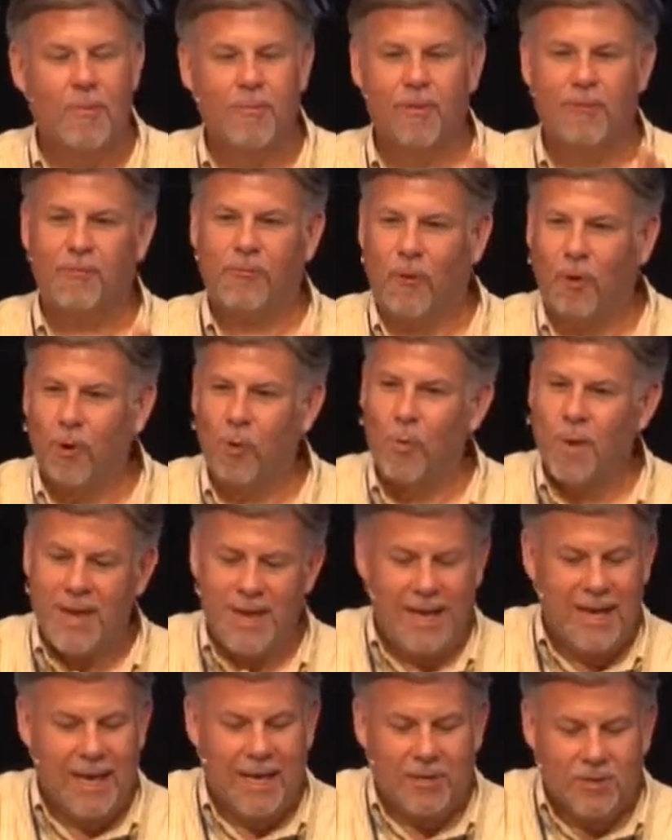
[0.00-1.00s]
before
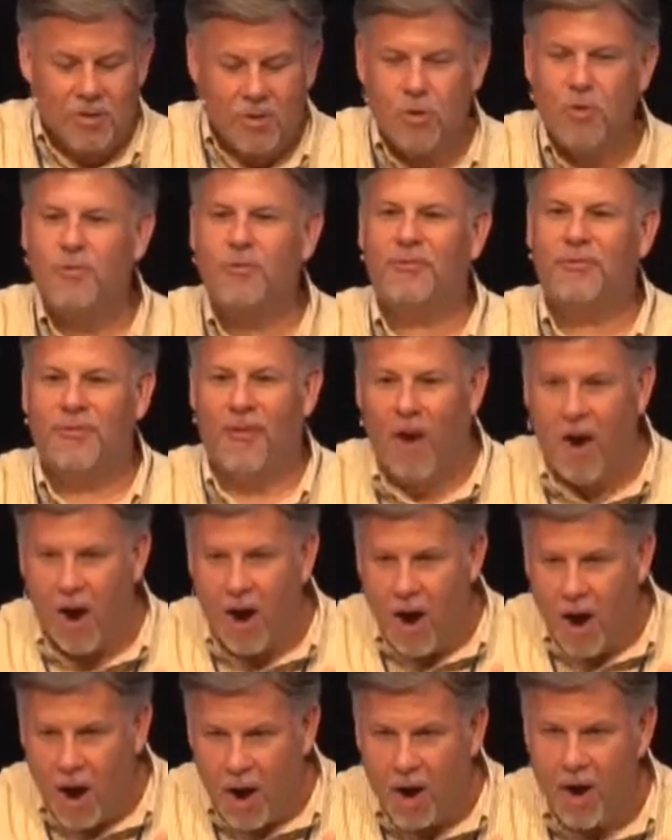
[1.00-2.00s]
we get too
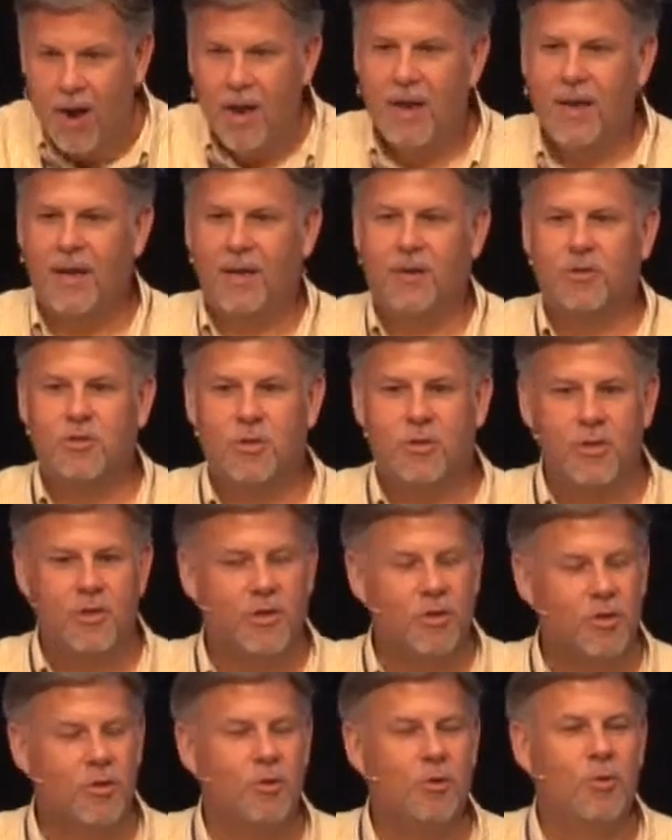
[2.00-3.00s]
far into the
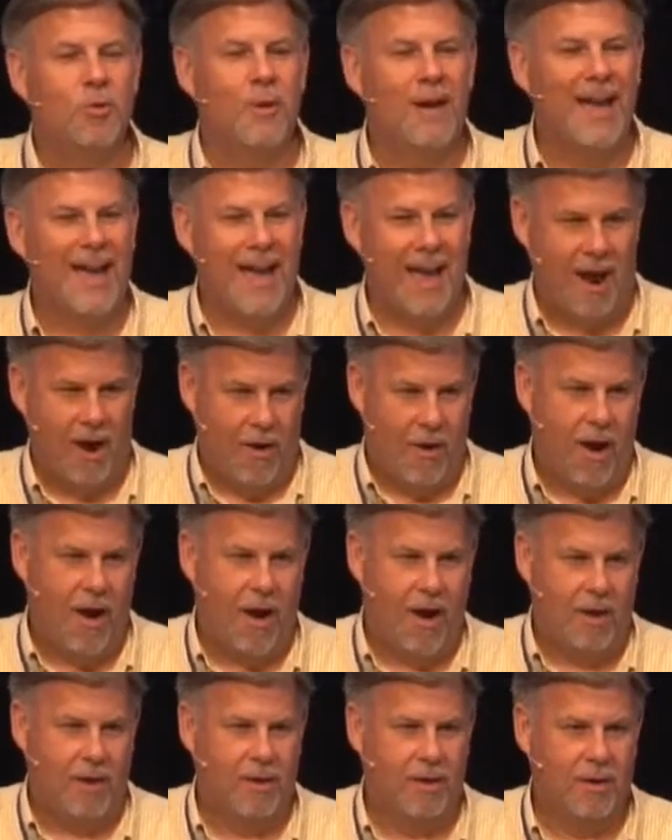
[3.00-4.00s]
new
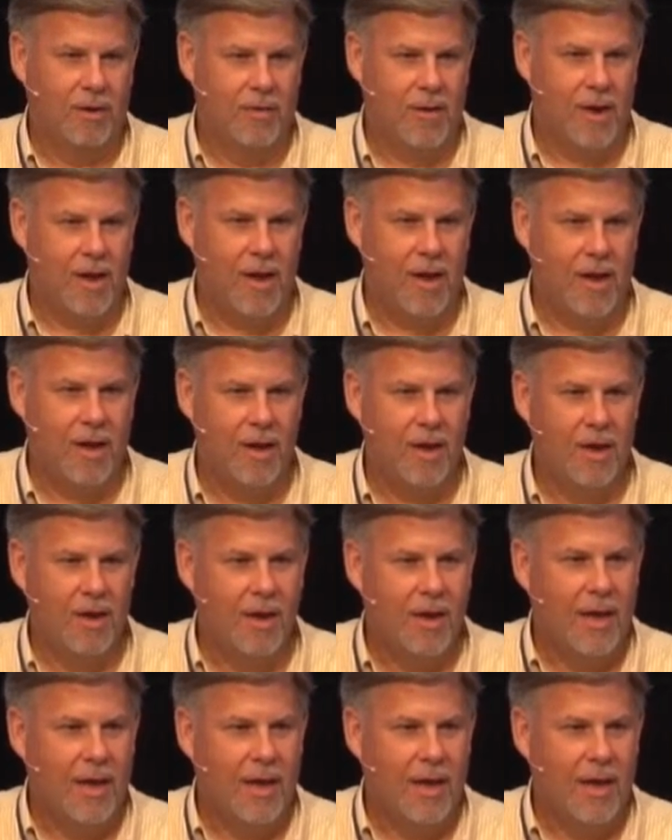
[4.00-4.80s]
era, okay?